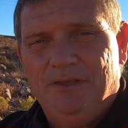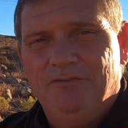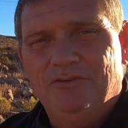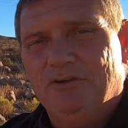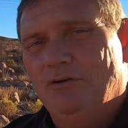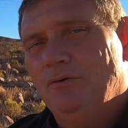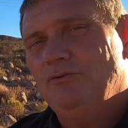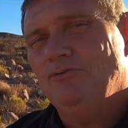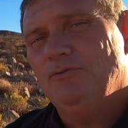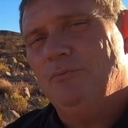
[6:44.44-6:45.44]
If you're going
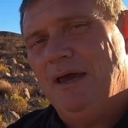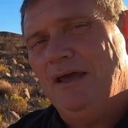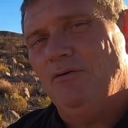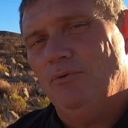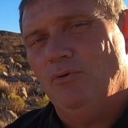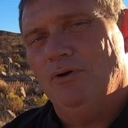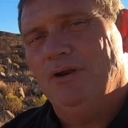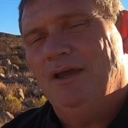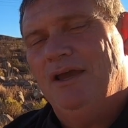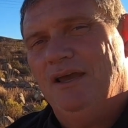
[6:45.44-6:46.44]
through Battle
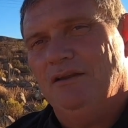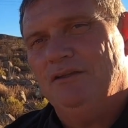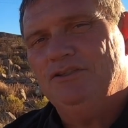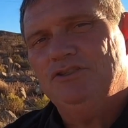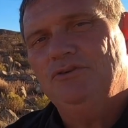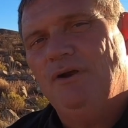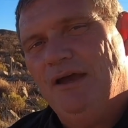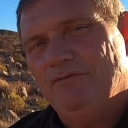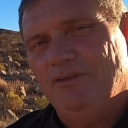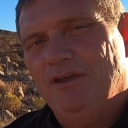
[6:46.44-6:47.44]
Born, at least you
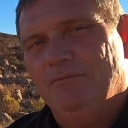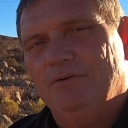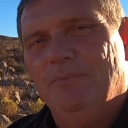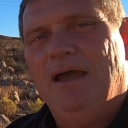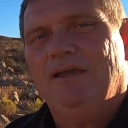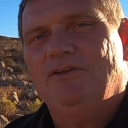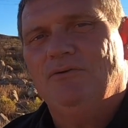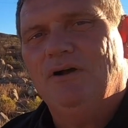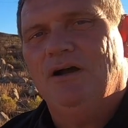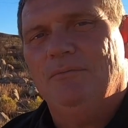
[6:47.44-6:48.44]
have them to back
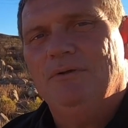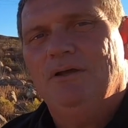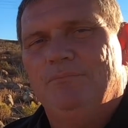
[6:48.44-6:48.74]
you up,